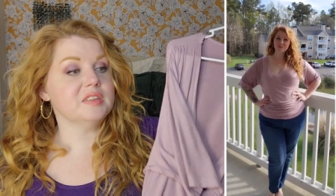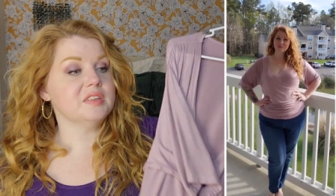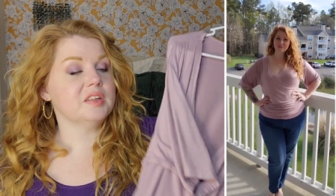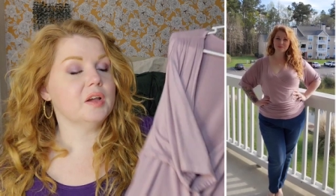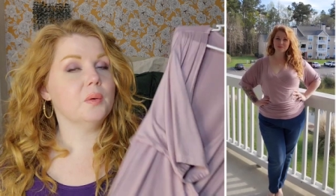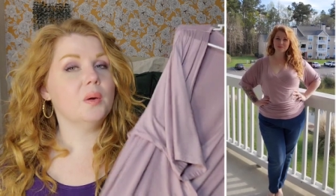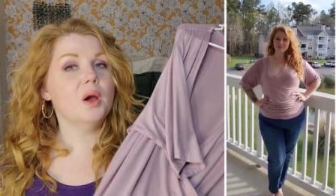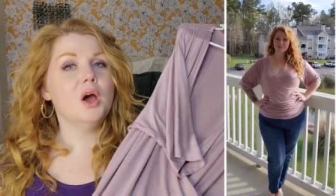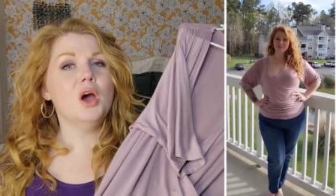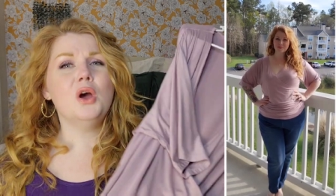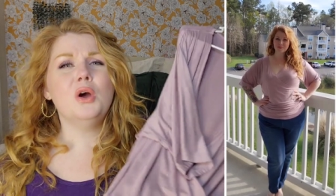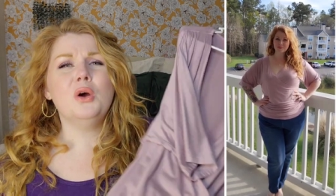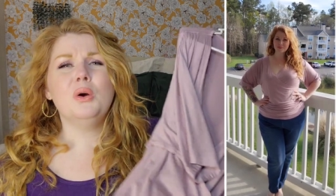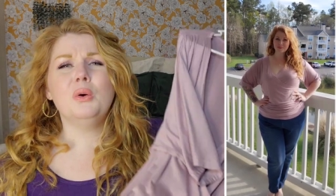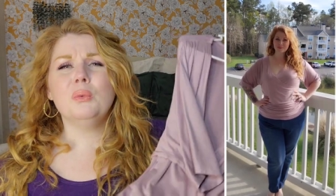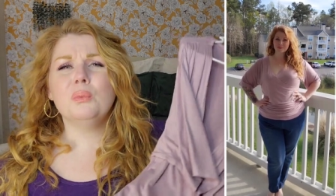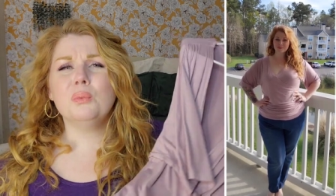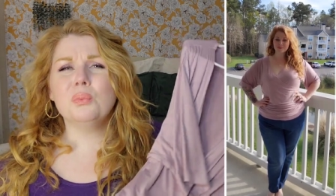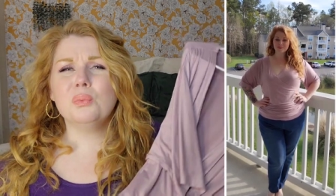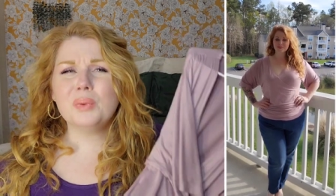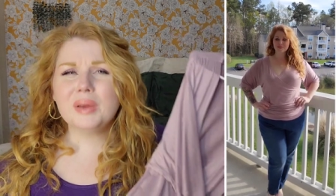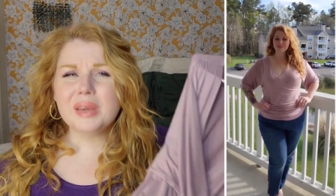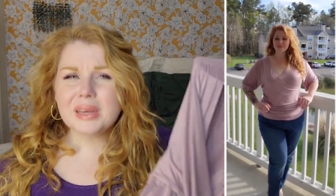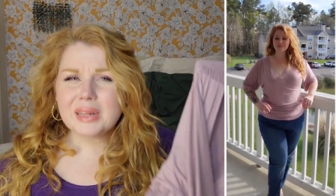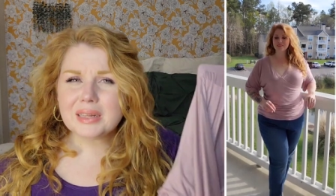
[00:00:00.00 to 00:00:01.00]
So
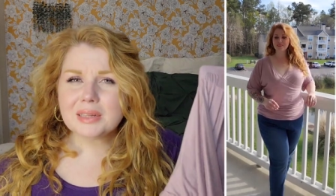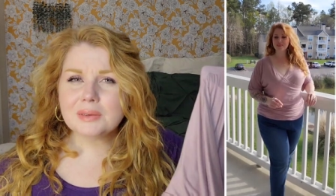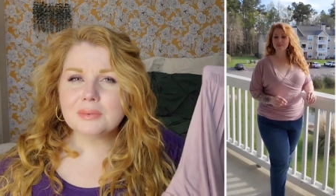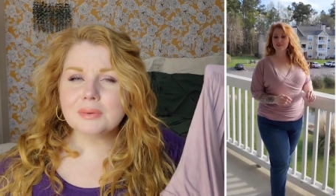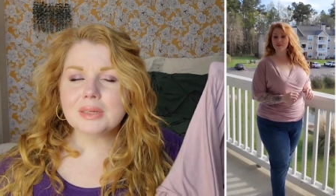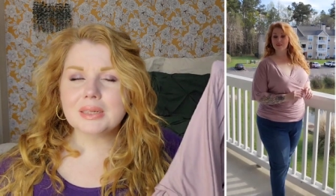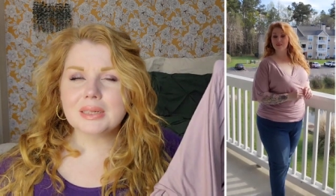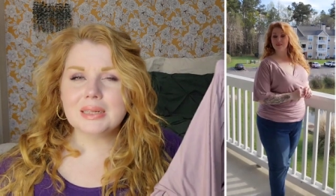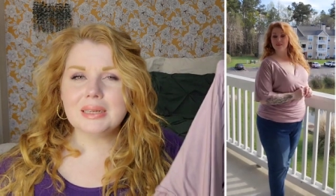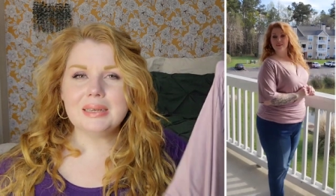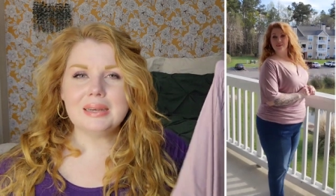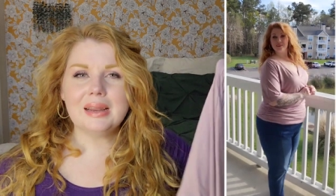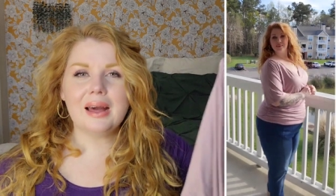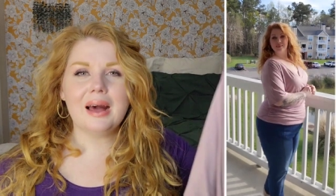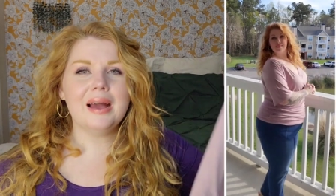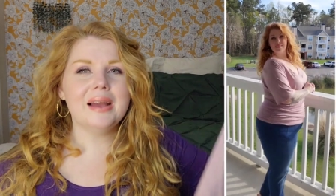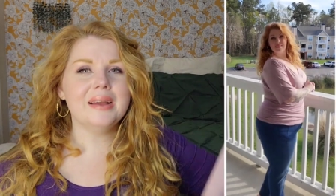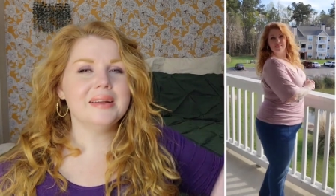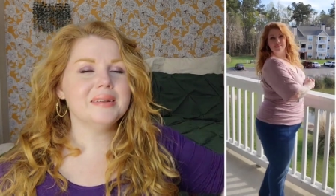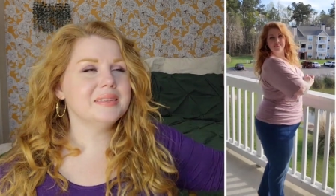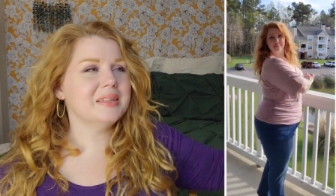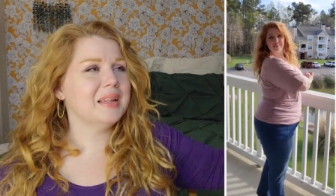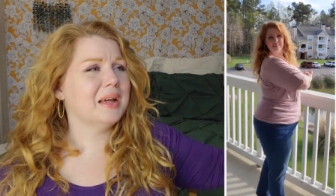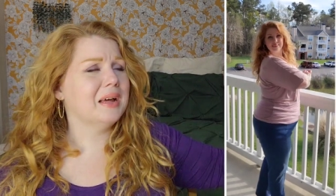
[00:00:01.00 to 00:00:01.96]
really, really nice.